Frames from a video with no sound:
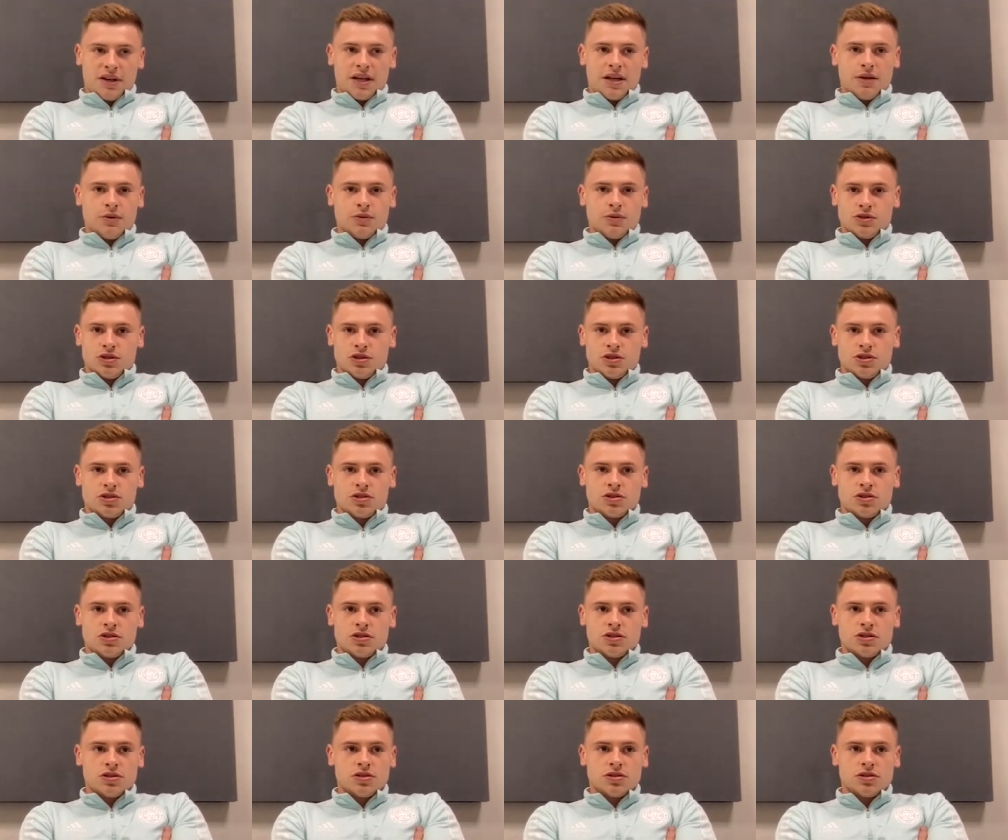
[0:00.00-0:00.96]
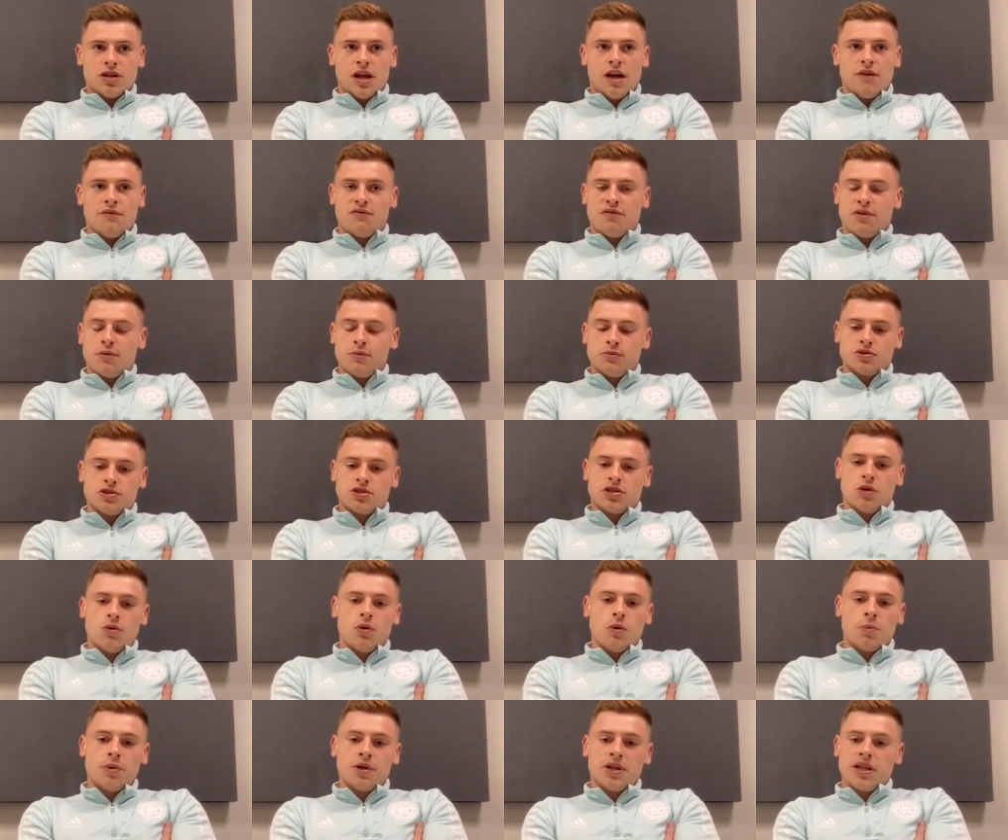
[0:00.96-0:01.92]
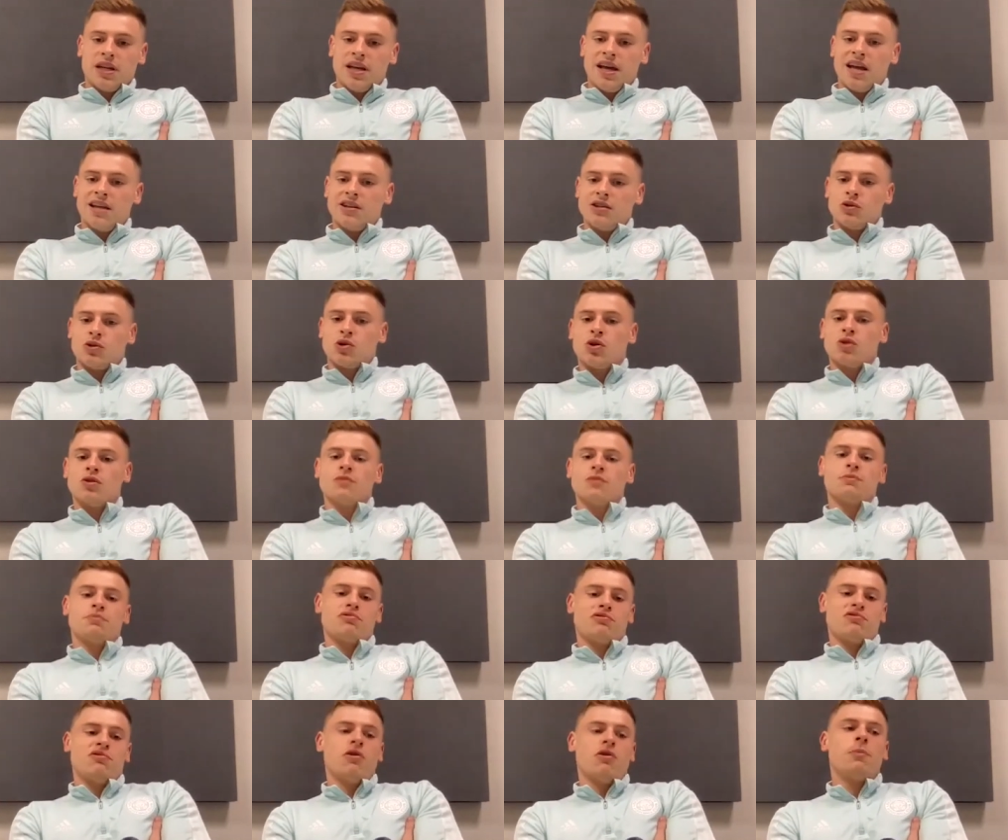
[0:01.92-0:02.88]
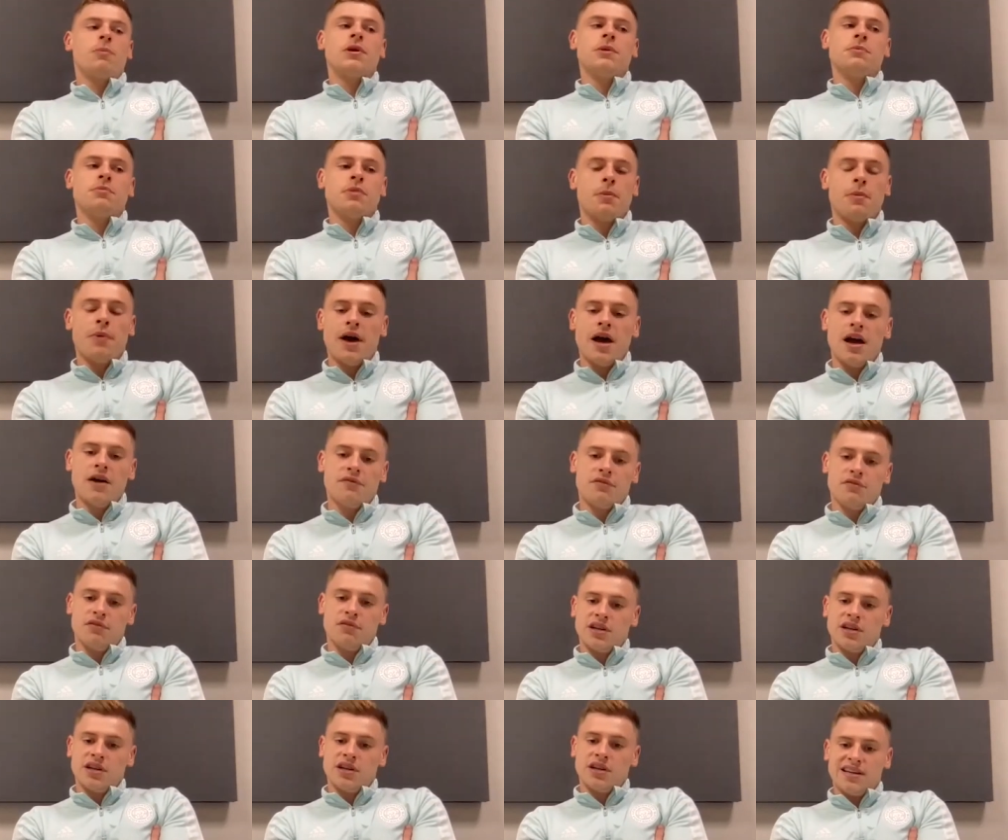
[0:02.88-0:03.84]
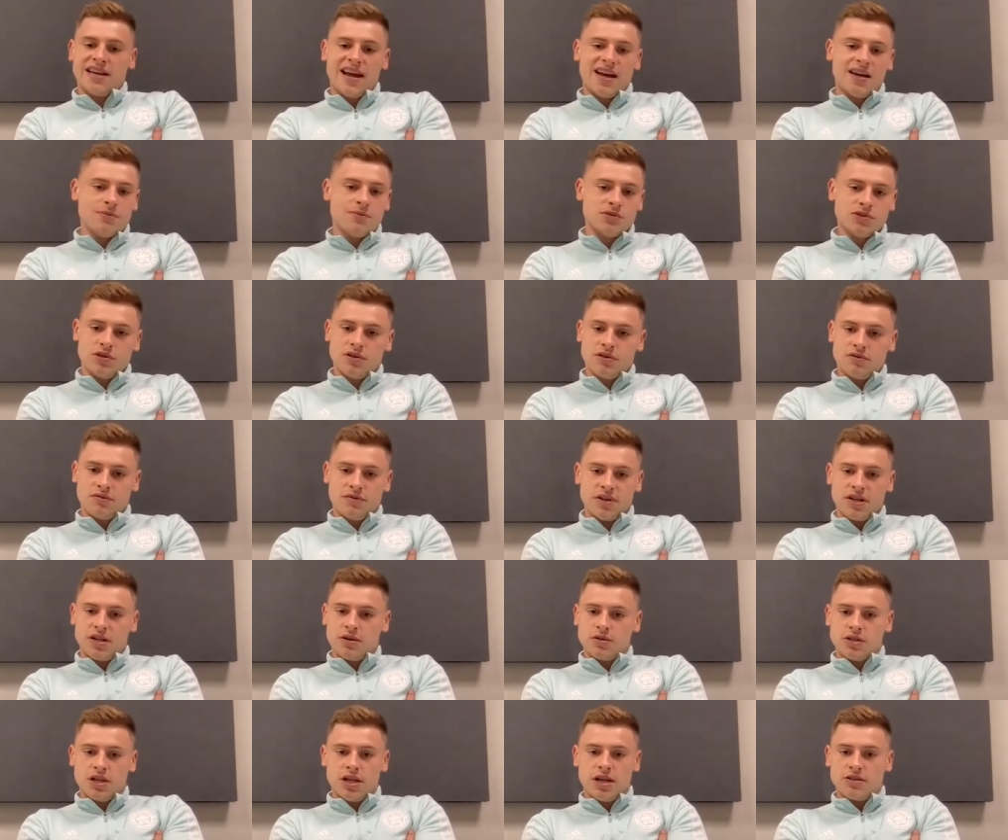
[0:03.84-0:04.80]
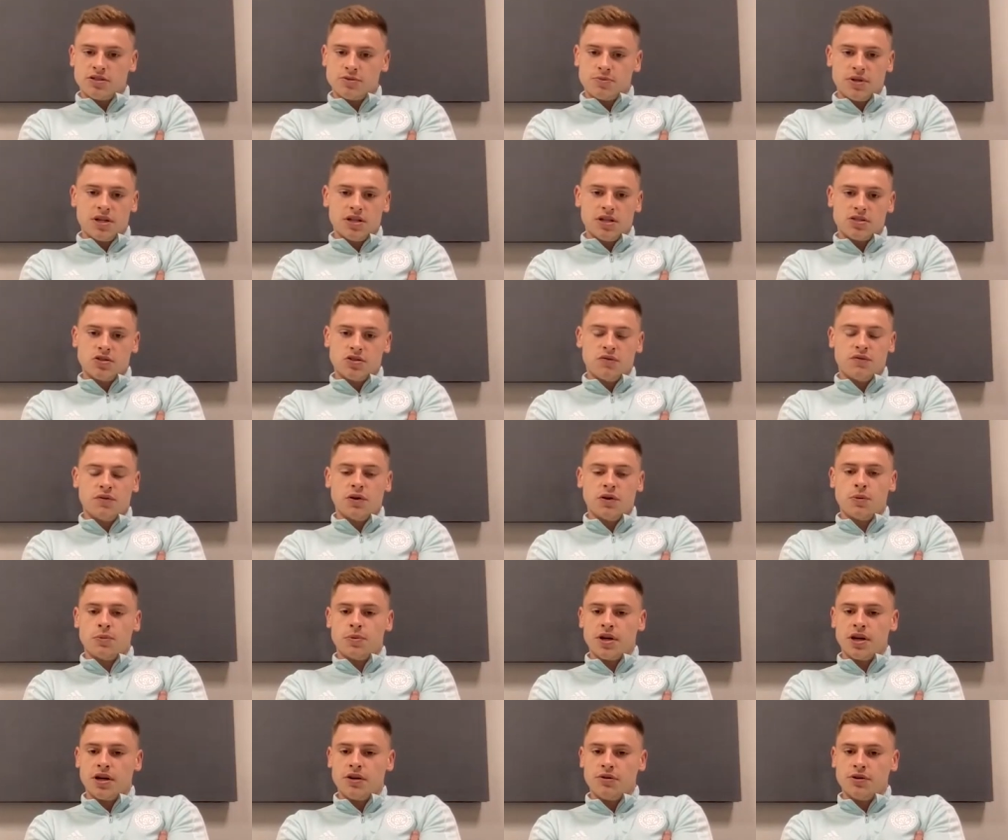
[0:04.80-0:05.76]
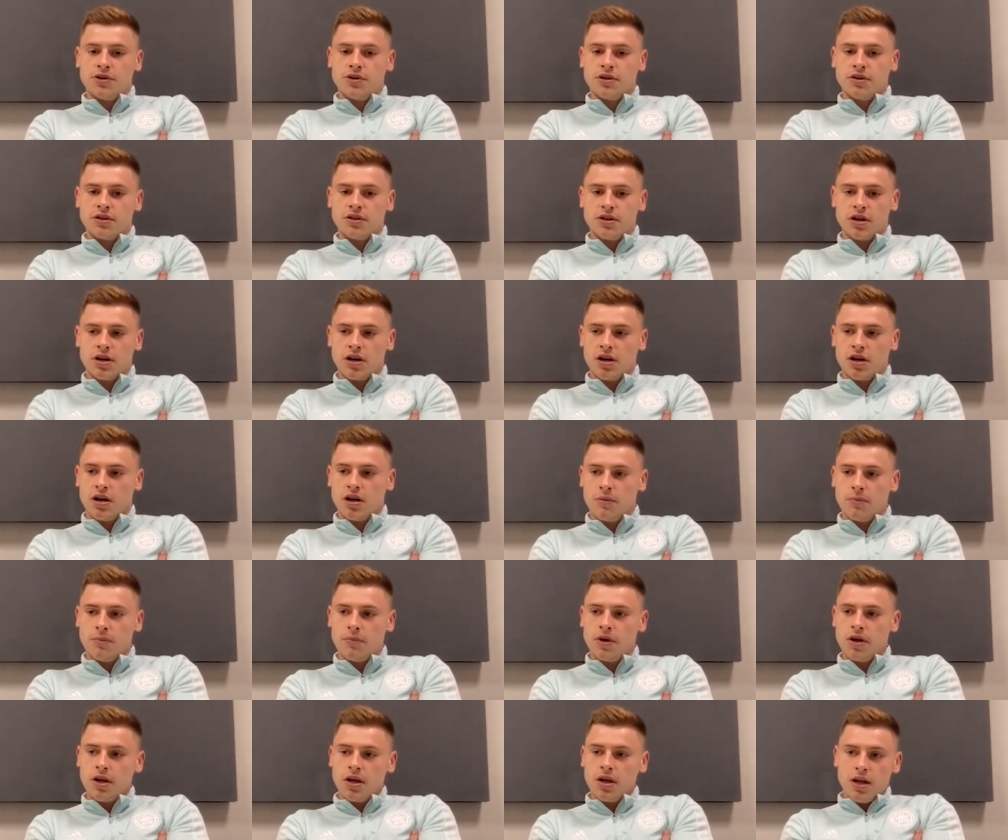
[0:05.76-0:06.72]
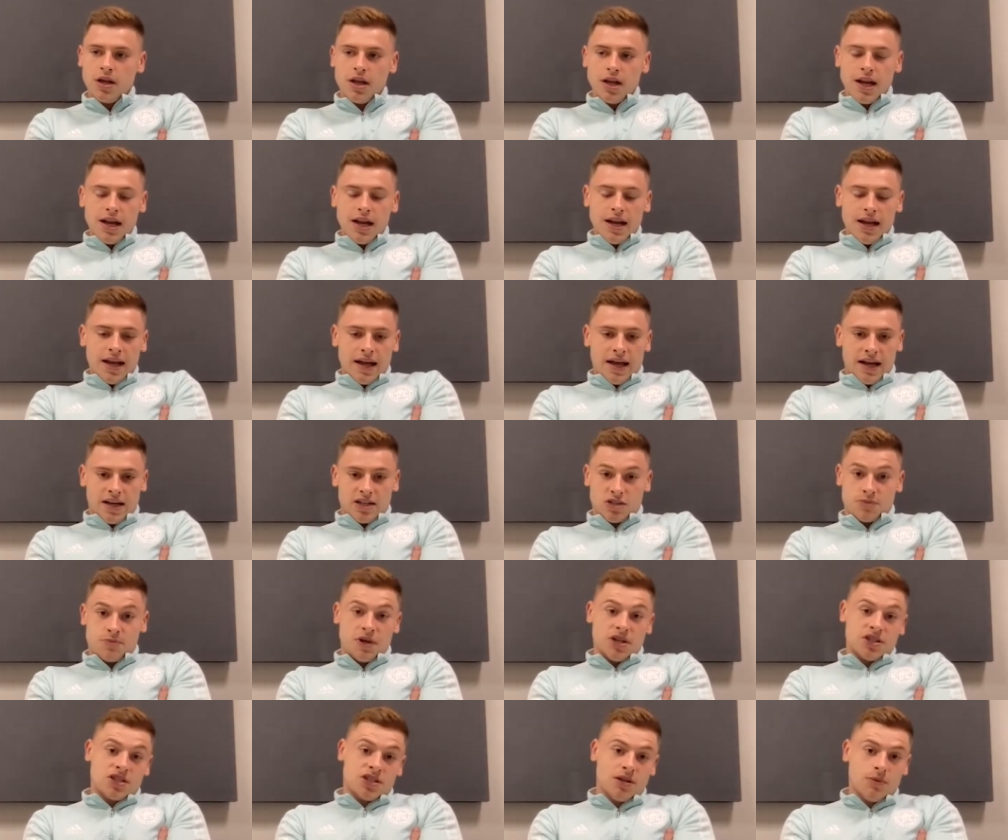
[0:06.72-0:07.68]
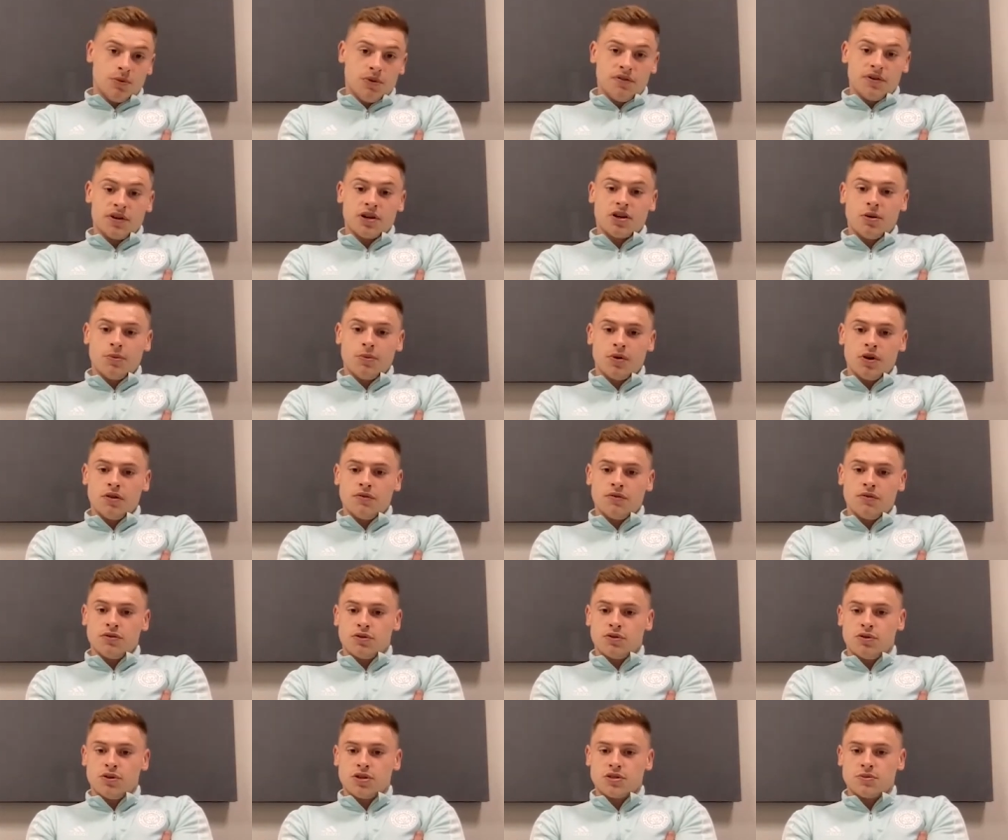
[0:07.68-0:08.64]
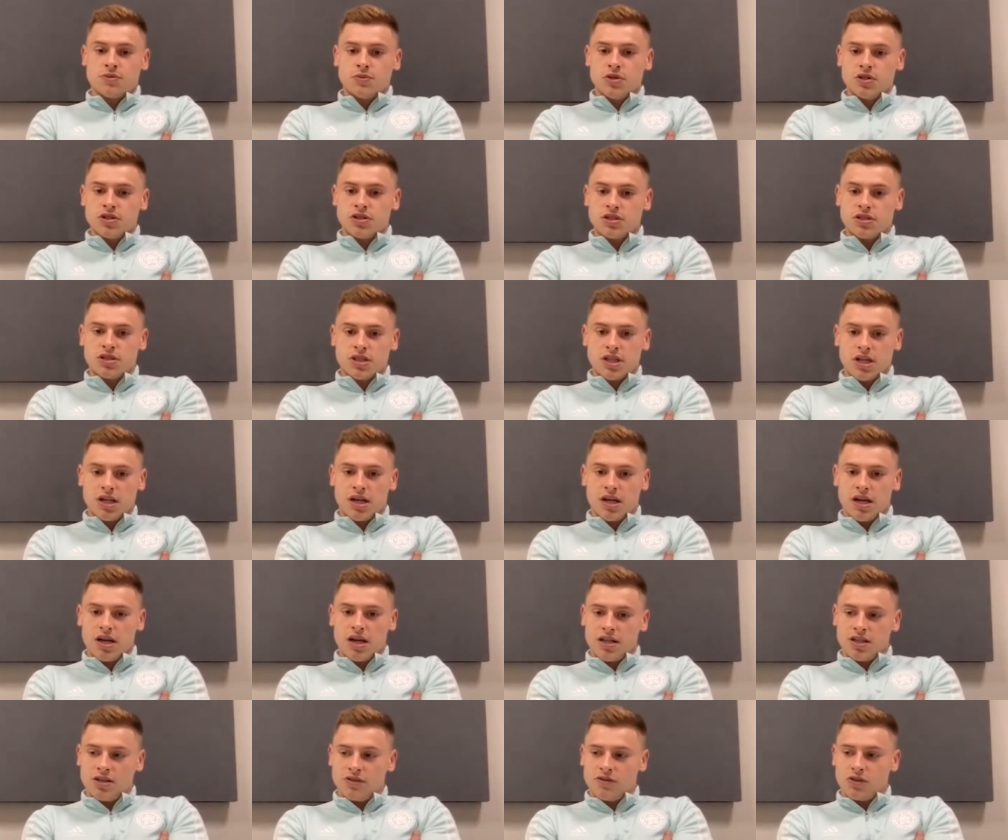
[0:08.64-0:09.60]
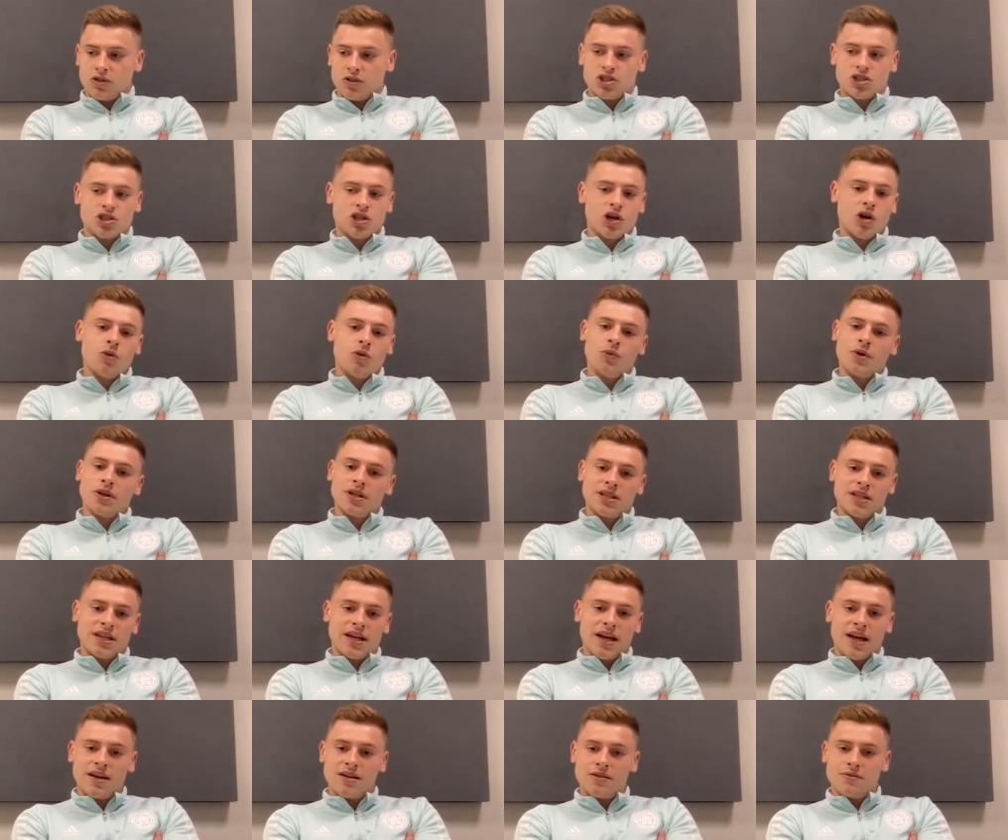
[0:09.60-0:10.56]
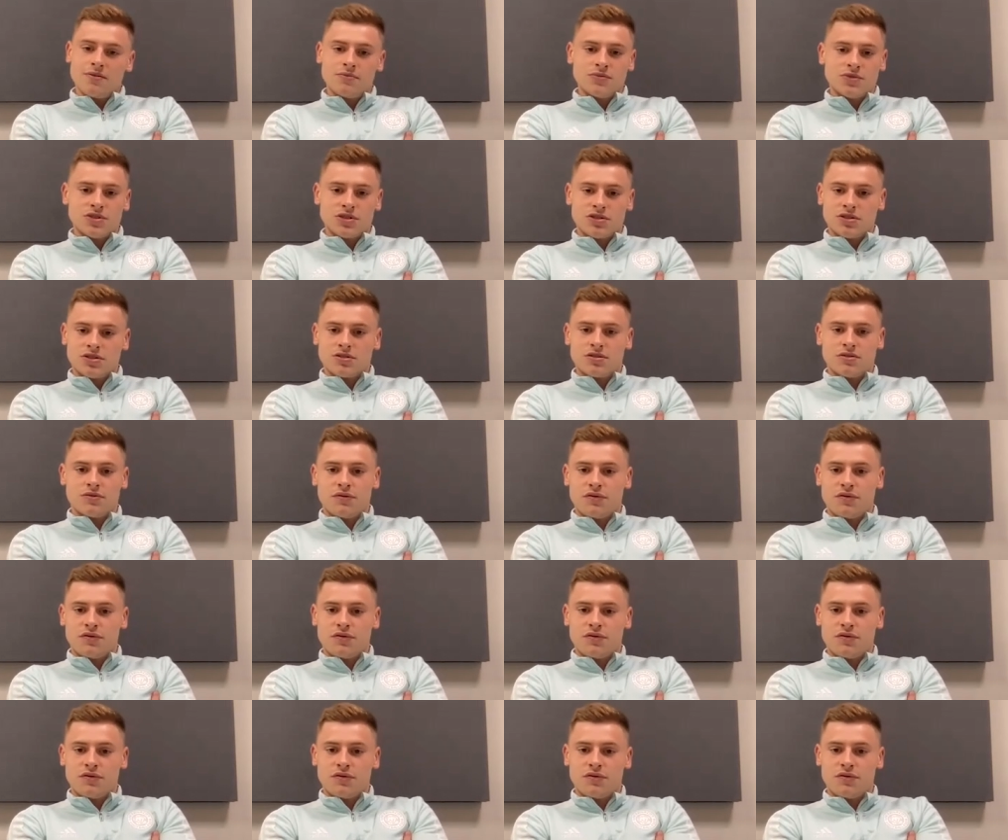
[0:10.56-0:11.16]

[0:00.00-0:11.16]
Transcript: I think it was just everything was so up in the air. You couldn't properly prepare for any games or anything. It, has been a tough little period, um, and especially with it coming over Christmas, uh, you got so many games.